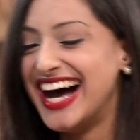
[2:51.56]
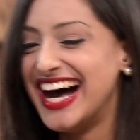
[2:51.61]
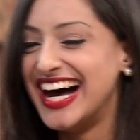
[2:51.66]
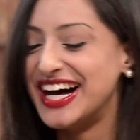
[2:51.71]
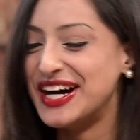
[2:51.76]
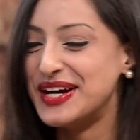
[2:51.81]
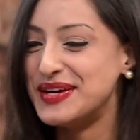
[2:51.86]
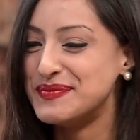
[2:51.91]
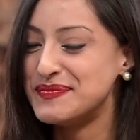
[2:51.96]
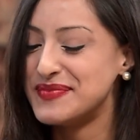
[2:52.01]

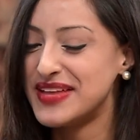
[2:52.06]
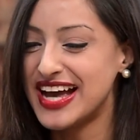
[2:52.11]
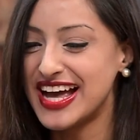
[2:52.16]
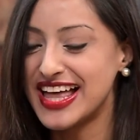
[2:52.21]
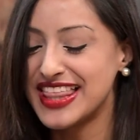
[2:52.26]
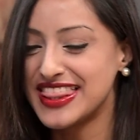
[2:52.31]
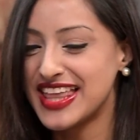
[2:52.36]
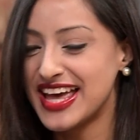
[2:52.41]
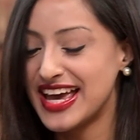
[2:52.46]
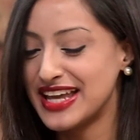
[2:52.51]

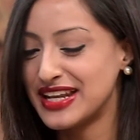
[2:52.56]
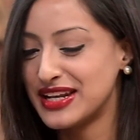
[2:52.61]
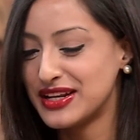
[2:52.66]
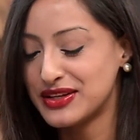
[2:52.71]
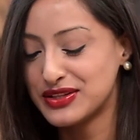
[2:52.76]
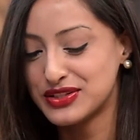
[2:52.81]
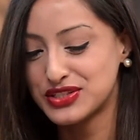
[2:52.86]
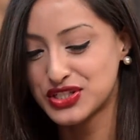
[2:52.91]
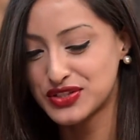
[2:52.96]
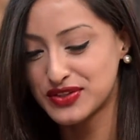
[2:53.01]
And
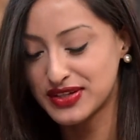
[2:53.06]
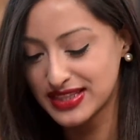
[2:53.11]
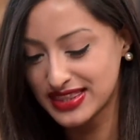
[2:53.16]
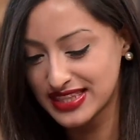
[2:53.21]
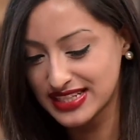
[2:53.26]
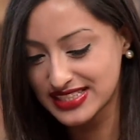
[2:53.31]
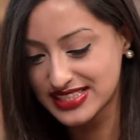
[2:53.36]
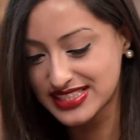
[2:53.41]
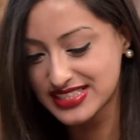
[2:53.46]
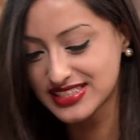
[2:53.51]
then during
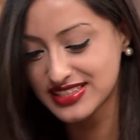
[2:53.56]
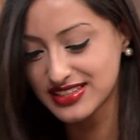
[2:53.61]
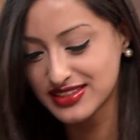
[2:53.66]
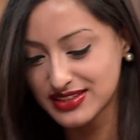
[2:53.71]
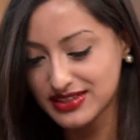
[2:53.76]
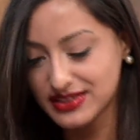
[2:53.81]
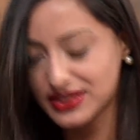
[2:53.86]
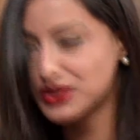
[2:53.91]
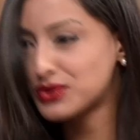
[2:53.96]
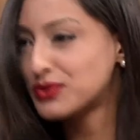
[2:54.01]
this
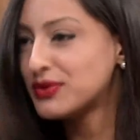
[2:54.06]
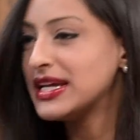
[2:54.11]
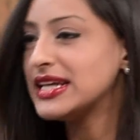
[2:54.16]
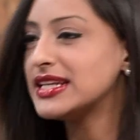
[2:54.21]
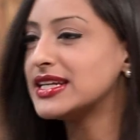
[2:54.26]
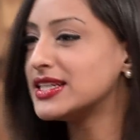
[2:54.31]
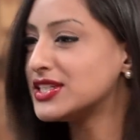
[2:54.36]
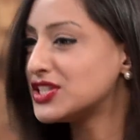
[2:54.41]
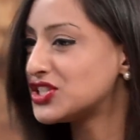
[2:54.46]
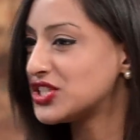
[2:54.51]

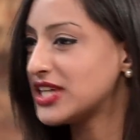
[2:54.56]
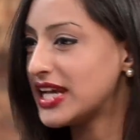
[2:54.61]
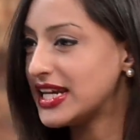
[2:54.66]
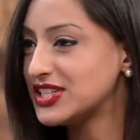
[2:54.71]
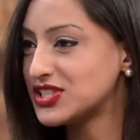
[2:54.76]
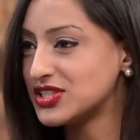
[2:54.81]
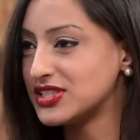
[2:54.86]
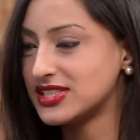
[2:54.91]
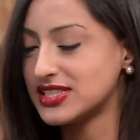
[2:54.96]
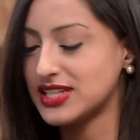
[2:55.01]
queen
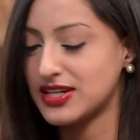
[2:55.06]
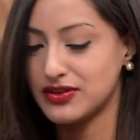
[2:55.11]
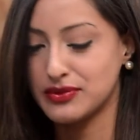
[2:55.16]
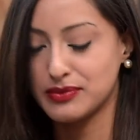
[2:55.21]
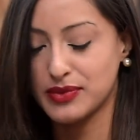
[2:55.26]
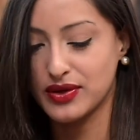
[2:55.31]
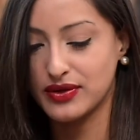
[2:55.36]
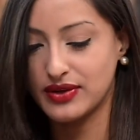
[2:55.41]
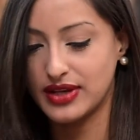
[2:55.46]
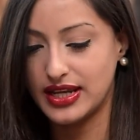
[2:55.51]
initiation
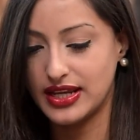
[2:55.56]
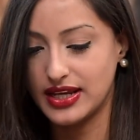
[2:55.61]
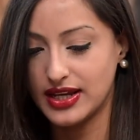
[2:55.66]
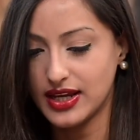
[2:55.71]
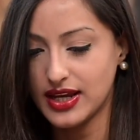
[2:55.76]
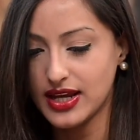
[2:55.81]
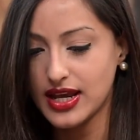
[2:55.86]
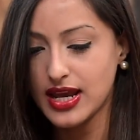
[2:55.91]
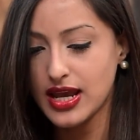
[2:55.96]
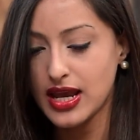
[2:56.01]
ceremony,
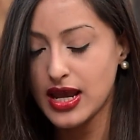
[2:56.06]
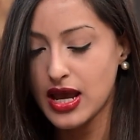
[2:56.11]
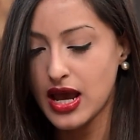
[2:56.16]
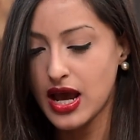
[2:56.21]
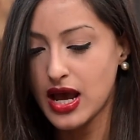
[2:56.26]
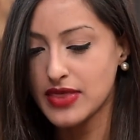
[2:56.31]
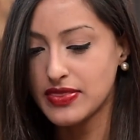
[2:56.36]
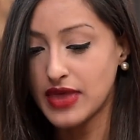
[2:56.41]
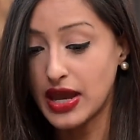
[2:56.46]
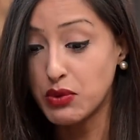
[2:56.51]

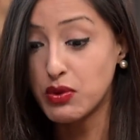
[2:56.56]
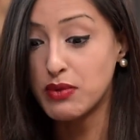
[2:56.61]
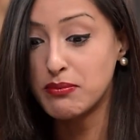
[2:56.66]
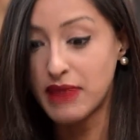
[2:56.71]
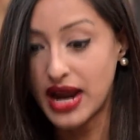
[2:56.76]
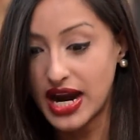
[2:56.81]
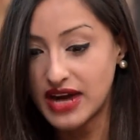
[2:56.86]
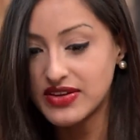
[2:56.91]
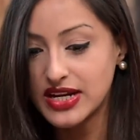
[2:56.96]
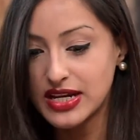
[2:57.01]
they were
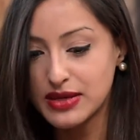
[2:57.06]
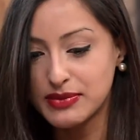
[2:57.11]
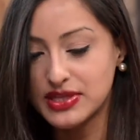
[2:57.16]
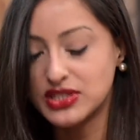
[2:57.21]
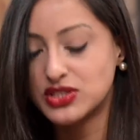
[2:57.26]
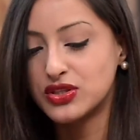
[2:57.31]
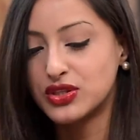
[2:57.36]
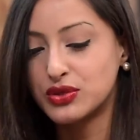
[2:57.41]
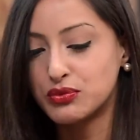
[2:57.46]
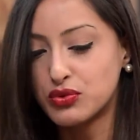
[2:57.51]
marrying
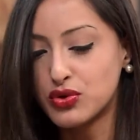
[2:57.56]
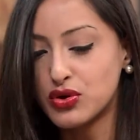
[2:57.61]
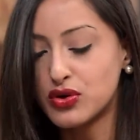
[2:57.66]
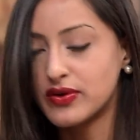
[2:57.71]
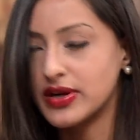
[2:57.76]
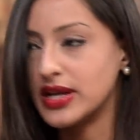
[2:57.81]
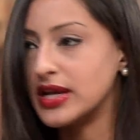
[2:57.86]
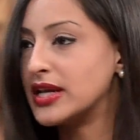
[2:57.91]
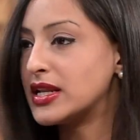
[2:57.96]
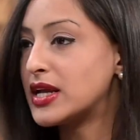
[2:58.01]
me to the
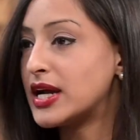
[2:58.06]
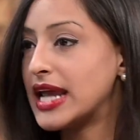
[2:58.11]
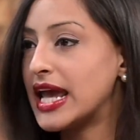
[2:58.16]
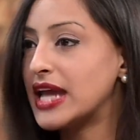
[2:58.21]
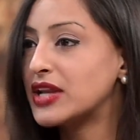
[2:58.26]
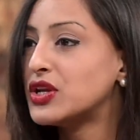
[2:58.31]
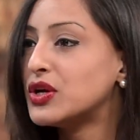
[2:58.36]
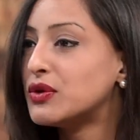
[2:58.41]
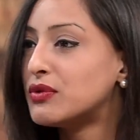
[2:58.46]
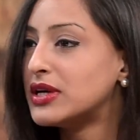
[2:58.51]
warrior, and I
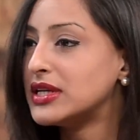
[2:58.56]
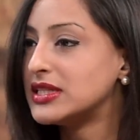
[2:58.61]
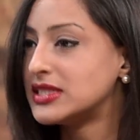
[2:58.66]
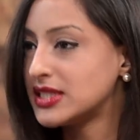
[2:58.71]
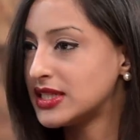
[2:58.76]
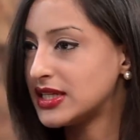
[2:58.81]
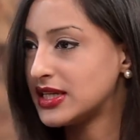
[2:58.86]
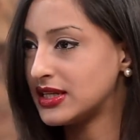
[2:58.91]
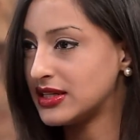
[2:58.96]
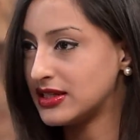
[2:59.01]
had no
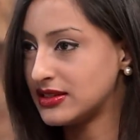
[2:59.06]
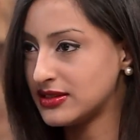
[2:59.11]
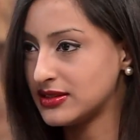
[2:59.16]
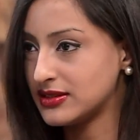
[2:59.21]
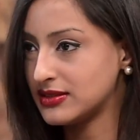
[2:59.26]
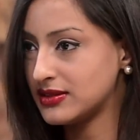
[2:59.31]
idea